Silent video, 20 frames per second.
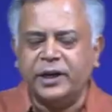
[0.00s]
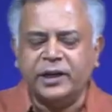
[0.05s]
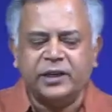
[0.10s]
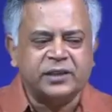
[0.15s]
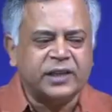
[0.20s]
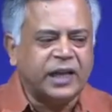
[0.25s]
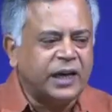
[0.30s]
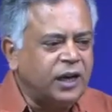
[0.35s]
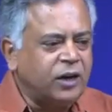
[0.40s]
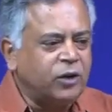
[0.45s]
It
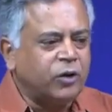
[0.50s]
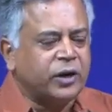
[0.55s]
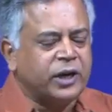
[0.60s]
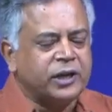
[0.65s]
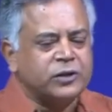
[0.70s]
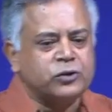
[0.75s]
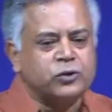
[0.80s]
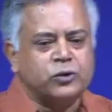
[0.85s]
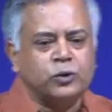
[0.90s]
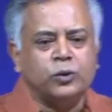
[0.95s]
is
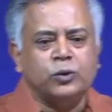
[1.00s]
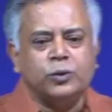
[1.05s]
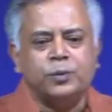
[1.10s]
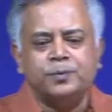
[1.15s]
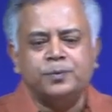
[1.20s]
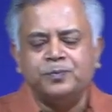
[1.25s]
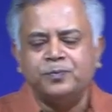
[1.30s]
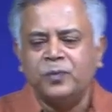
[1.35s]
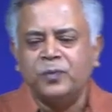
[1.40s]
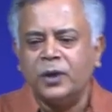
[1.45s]
analogous to
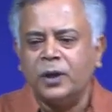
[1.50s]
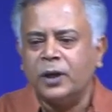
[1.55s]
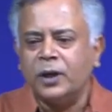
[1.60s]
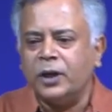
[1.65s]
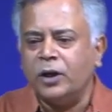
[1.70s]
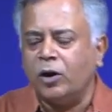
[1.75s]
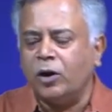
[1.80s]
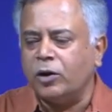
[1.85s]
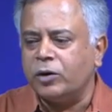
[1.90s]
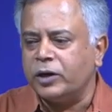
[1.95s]

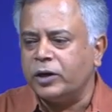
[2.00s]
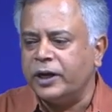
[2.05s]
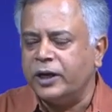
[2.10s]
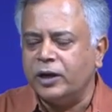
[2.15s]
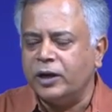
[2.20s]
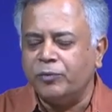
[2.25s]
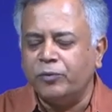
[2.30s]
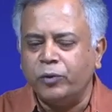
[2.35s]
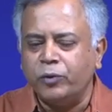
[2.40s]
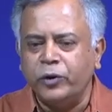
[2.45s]
your in
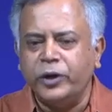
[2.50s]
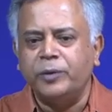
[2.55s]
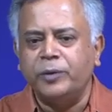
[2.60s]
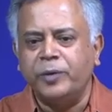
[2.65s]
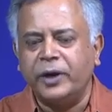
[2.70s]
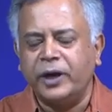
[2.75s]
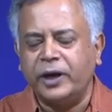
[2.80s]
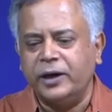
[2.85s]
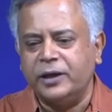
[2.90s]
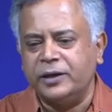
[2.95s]
a fluid
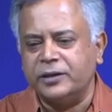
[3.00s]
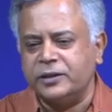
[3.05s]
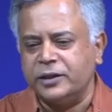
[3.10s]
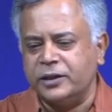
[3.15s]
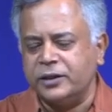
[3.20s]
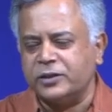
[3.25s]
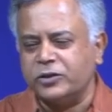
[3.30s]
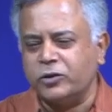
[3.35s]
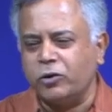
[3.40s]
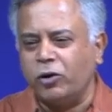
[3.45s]
mechanics, it
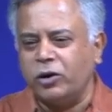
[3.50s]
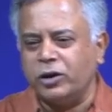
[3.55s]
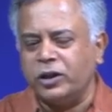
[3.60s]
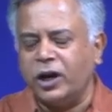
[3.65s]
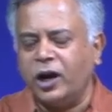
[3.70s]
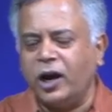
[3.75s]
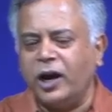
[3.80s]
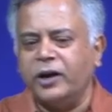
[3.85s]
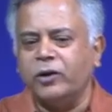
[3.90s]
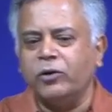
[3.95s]
is called the
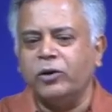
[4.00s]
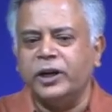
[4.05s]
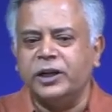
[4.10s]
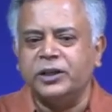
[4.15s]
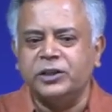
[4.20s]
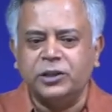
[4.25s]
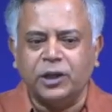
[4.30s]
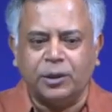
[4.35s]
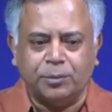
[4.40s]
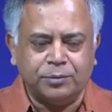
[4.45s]

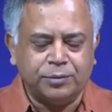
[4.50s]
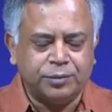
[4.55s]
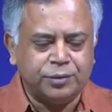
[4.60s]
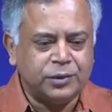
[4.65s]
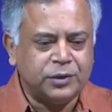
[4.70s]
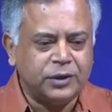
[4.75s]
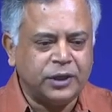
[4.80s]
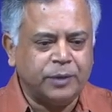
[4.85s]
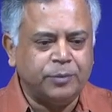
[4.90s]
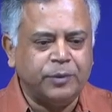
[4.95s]
hydraulic jump.
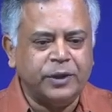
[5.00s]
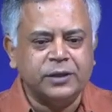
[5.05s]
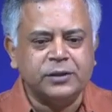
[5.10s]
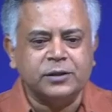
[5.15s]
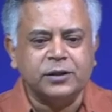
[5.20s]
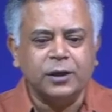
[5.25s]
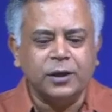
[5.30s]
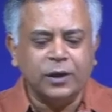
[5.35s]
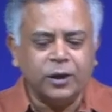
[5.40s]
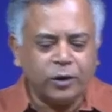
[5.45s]
That
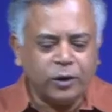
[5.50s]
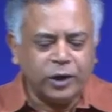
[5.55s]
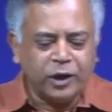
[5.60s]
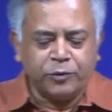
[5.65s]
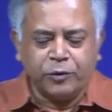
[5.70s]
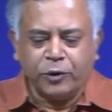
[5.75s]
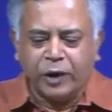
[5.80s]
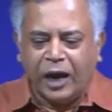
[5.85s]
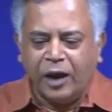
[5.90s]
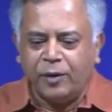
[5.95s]
means, if
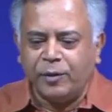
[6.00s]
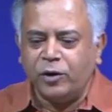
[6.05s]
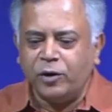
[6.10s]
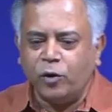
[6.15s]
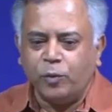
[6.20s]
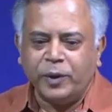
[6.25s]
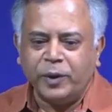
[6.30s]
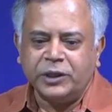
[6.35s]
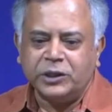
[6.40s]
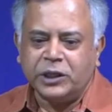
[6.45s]
you have an
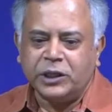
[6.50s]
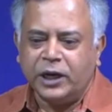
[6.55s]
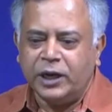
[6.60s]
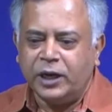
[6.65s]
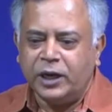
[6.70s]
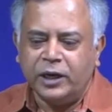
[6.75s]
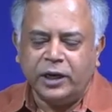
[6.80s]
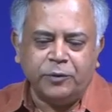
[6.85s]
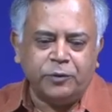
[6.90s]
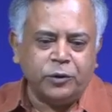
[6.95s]
open
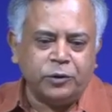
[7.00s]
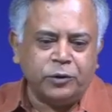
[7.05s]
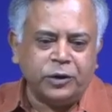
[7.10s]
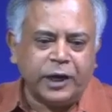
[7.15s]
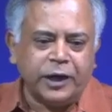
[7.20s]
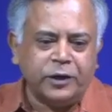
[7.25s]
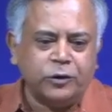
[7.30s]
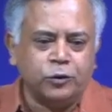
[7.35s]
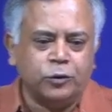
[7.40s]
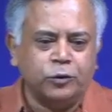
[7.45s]
channel, if you
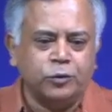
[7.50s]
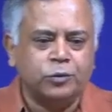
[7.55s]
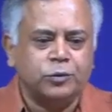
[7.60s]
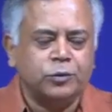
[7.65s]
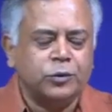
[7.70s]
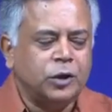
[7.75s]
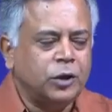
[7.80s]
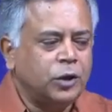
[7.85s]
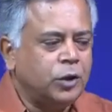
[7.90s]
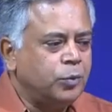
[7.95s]
try to
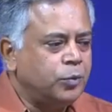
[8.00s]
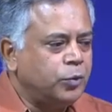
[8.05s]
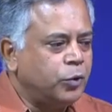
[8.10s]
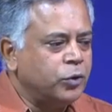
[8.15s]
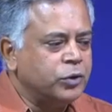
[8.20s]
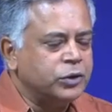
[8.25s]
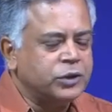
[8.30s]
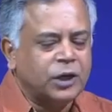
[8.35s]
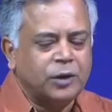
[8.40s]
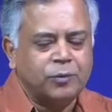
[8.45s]

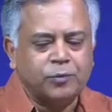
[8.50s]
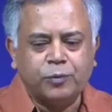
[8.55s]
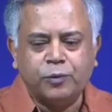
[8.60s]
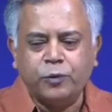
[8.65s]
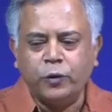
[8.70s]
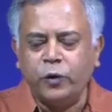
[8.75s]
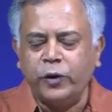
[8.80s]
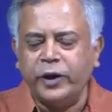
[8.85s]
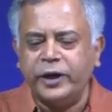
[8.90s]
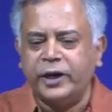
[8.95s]
pour some
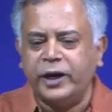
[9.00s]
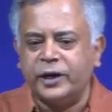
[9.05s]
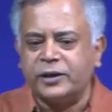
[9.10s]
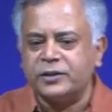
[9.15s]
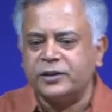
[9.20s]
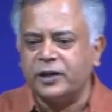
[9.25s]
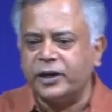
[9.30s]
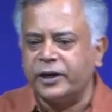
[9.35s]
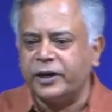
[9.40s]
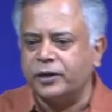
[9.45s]
fluid at
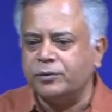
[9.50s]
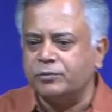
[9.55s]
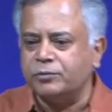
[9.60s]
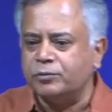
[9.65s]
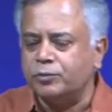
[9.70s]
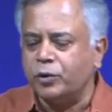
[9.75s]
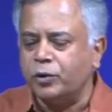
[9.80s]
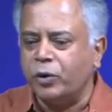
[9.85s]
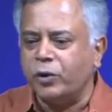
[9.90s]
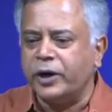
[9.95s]
certain
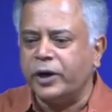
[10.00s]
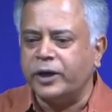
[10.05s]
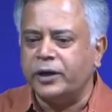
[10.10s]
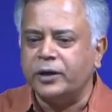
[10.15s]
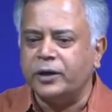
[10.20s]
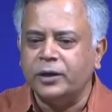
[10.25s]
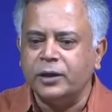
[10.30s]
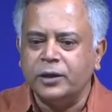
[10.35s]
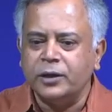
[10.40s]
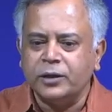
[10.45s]
flow rate,
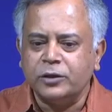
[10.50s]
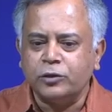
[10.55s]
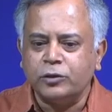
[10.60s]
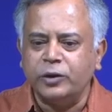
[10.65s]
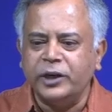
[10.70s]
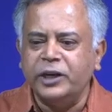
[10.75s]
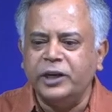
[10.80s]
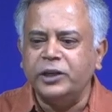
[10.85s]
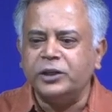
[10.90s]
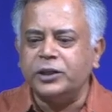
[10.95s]
so
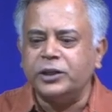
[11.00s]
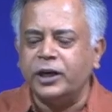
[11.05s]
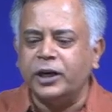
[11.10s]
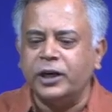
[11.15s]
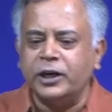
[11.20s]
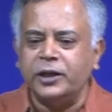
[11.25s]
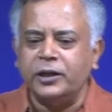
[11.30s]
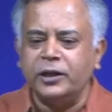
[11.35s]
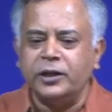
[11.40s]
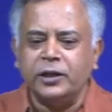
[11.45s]

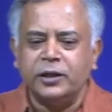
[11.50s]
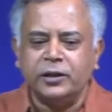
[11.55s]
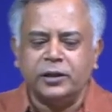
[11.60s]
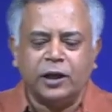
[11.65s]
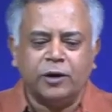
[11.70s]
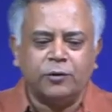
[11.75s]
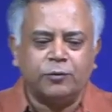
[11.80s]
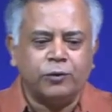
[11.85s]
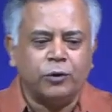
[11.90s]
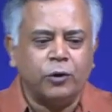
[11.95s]
initially
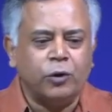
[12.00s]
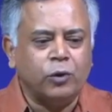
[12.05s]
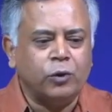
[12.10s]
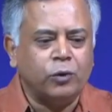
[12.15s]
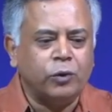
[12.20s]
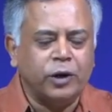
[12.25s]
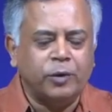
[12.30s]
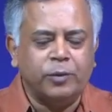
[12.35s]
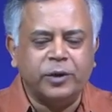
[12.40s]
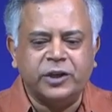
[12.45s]
the flow
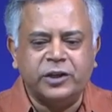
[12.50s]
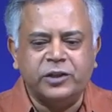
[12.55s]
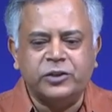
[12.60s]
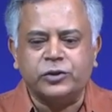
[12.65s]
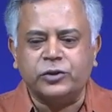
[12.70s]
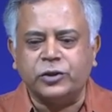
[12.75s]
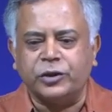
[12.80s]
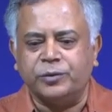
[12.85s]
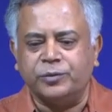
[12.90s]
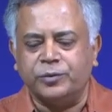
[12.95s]
will be
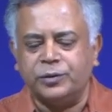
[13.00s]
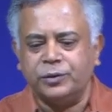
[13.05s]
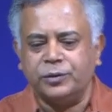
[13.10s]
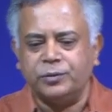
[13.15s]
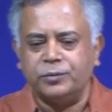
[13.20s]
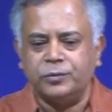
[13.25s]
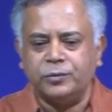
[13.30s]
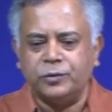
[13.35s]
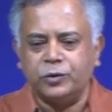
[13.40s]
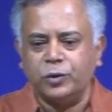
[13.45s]
disturbed.
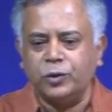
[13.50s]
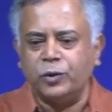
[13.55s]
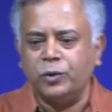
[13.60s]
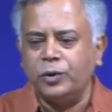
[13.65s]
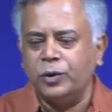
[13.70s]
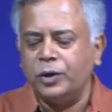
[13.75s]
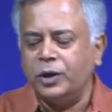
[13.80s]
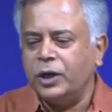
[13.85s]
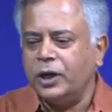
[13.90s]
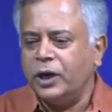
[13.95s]
So,
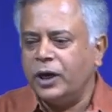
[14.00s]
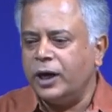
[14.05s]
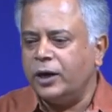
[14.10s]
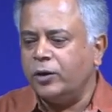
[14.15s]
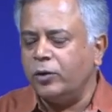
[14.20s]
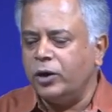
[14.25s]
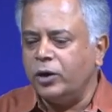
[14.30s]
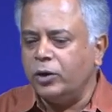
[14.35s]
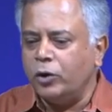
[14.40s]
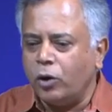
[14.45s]
it
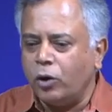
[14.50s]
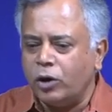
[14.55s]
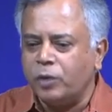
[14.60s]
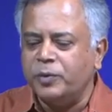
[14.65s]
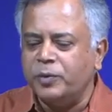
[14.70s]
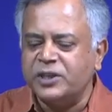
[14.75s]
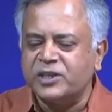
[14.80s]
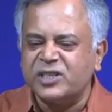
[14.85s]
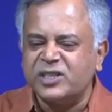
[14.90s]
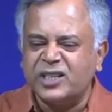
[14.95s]
will not
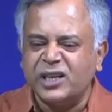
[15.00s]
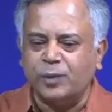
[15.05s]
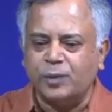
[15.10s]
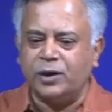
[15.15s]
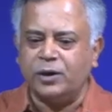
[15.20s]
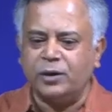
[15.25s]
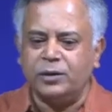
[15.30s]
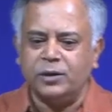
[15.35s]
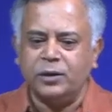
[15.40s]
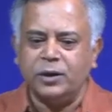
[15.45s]
be
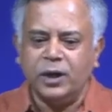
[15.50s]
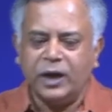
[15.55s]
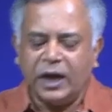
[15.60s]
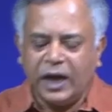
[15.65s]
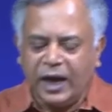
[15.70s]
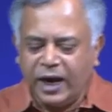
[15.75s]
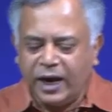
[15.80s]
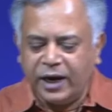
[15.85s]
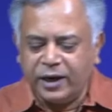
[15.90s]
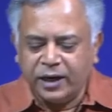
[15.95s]
stable,
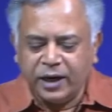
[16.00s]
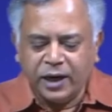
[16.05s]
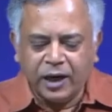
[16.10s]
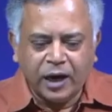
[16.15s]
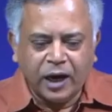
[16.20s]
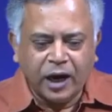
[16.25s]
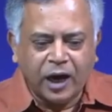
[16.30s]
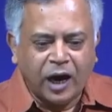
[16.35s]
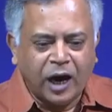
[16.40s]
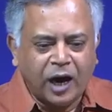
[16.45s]
and
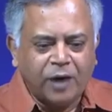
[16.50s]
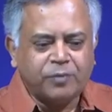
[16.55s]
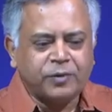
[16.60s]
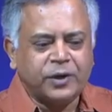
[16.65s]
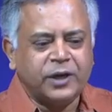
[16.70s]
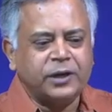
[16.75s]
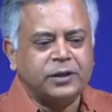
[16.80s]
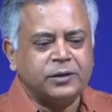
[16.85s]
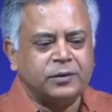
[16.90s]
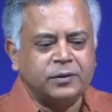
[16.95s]

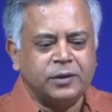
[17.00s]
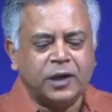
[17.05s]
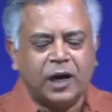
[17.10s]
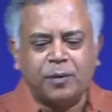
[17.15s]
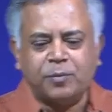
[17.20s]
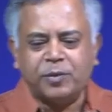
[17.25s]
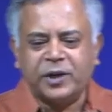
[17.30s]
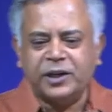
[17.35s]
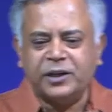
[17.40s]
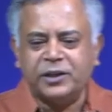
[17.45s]
after
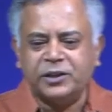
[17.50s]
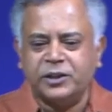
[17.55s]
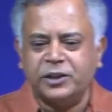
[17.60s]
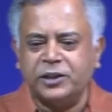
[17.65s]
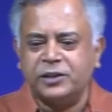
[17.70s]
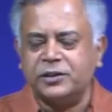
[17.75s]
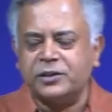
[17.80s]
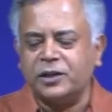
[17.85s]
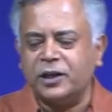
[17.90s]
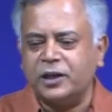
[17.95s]

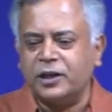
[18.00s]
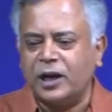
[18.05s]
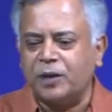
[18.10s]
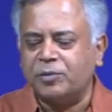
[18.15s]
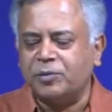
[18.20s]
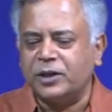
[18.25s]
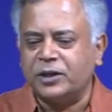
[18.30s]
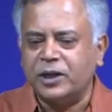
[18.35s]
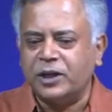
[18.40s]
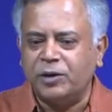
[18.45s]
reaching certain,
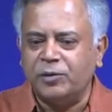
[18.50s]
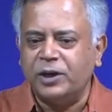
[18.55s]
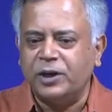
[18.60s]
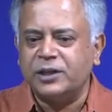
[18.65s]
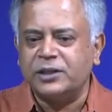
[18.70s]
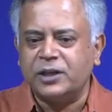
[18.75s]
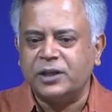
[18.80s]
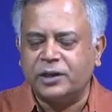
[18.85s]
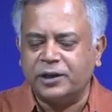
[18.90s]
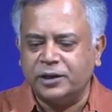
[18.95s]
after traveling
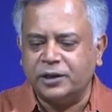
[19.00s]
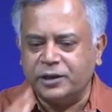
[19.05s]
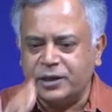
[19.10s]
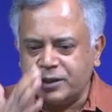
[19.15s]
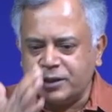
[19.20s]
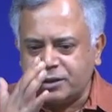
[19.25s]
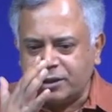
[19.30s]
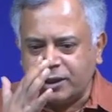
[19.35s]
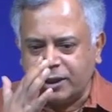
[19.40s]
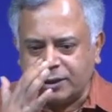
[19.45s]
certain
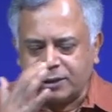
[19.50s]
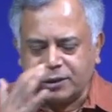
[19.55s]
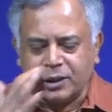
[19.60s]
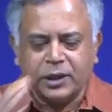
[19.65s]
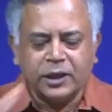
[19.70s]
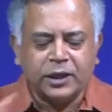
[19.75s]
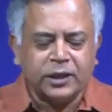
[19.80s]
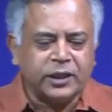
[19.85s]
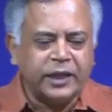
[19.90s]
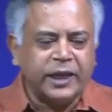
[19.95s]
distance,
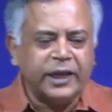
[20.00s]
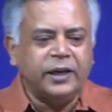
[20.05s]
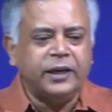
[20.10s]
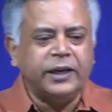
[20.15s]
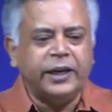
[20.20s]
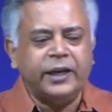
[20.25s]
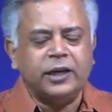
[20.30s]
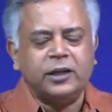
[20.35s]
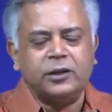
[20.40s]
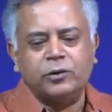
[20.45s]
then
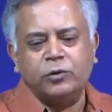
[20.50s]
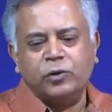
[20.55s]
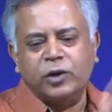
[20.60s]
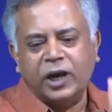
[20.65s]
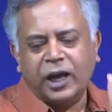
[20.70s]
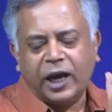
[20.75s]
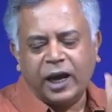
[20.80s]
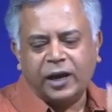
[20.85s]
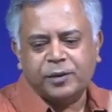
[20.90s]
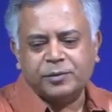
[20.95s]
it will
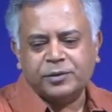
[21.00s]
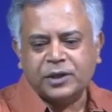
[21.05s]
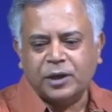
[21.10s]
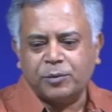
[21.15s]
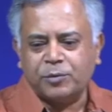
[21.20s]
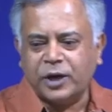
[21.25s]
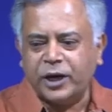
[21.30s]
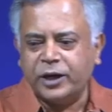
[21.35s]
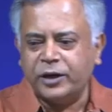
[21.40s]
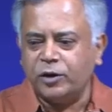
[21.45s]
have
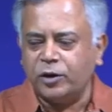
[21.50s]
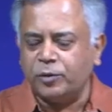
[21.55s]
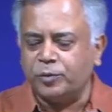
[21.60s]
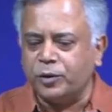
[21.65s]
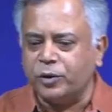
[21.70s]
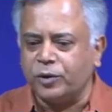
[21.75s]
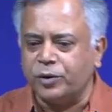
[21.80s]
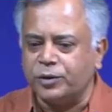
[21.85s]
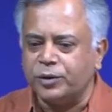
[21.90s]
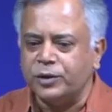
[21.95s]
some kind of
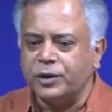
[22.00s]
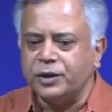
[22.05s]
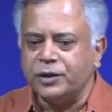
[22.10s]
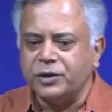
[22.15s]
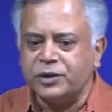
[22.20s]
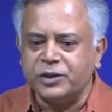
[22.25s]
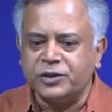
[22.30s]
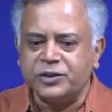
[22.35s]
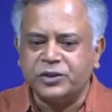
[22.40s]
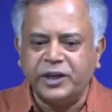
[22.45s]
your
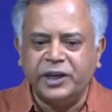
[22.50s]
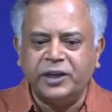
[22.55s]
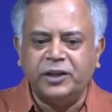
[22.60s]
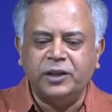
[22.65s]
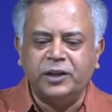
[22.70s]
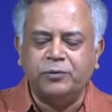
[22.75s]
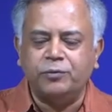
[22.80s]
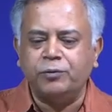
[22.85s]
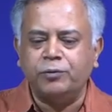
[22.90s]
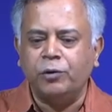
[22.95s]

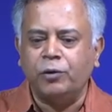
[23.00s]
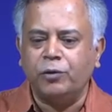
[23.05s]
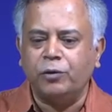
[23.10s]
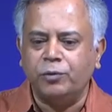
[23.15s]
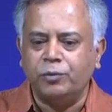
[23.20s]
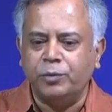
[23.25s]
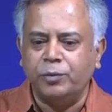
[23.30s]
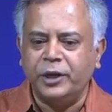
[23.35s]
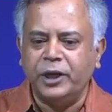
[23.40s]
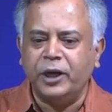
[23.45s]
steady flow
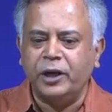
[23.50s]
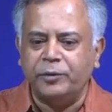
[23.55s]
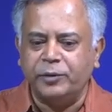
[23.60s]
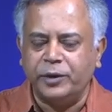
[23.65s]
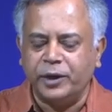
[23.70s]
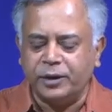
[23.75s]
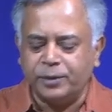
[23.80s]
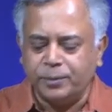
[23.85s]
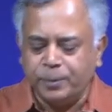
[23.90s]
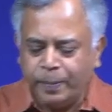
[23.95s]

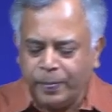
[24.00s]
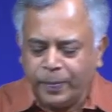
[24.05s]
behavior.